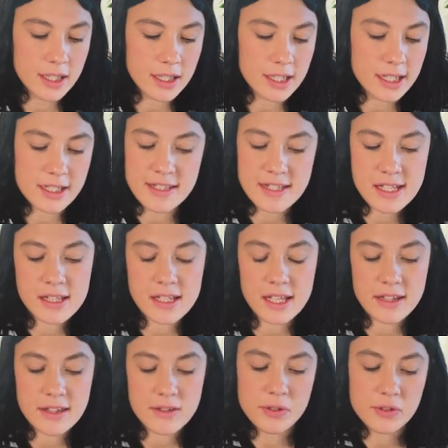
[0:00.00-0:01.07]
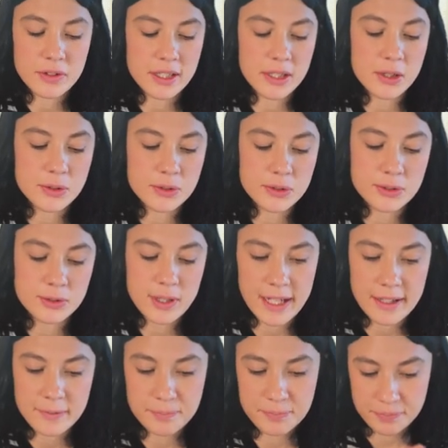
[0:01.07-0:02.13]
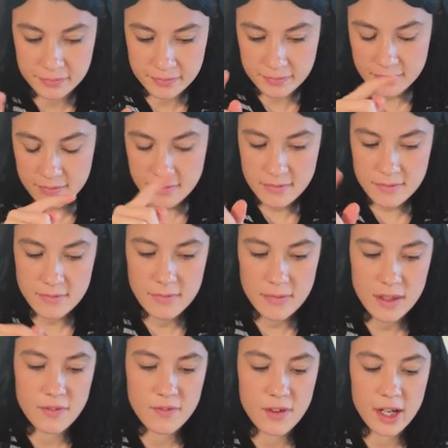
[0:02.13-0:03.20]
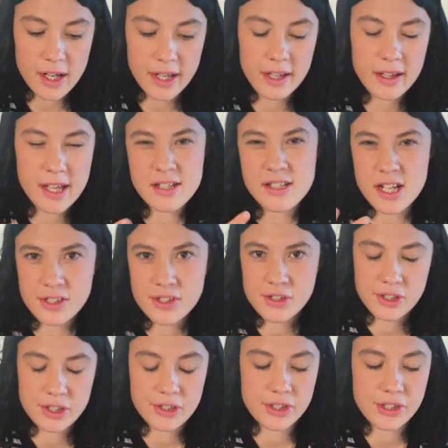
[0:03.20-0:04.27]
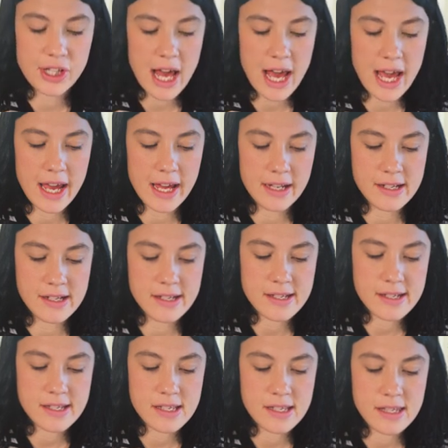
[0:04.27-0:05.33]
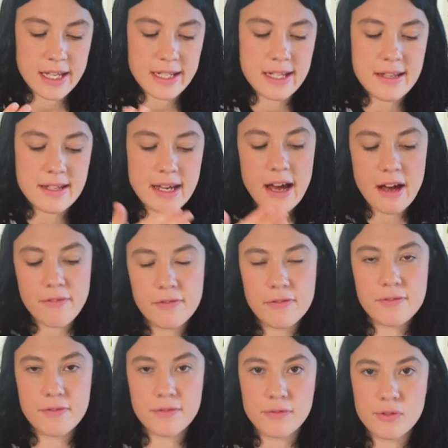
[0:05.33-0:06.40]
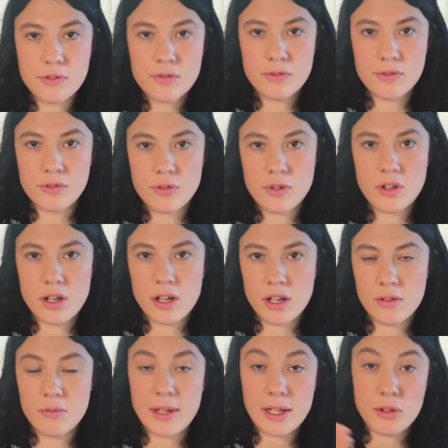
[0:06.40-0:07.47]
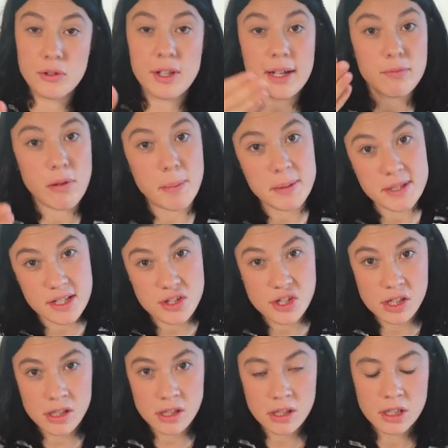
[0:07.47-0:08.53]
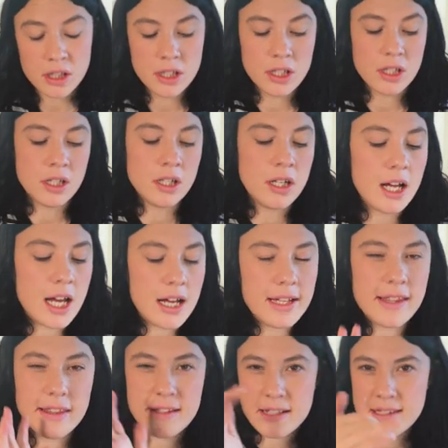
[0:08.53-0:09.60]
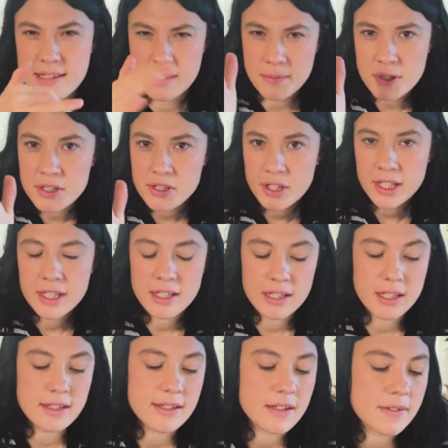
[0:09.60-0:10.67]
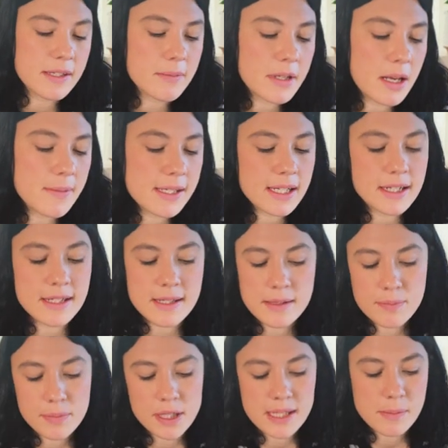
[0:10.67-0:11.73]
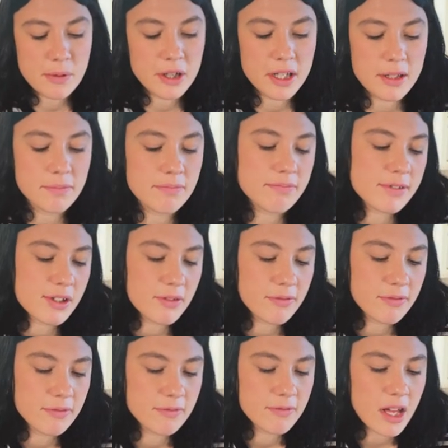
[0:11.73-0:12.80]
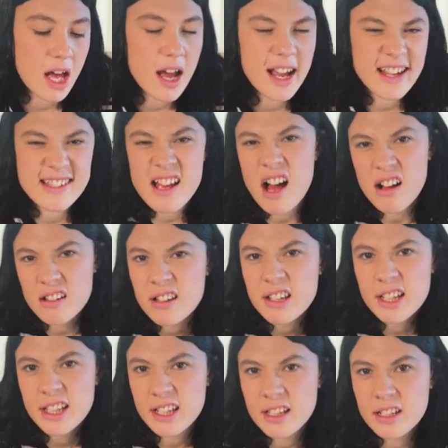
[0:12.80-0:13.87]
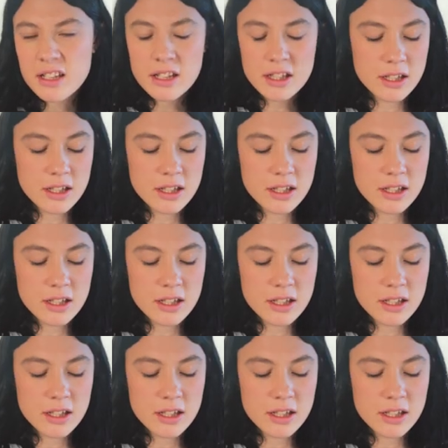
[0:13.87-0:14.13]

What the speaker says: I just think they look really cool, like very industrial, and they tend to have good repetition and symmetry and stuff sometimes. And it's a pretty sort of, I guess, ugly,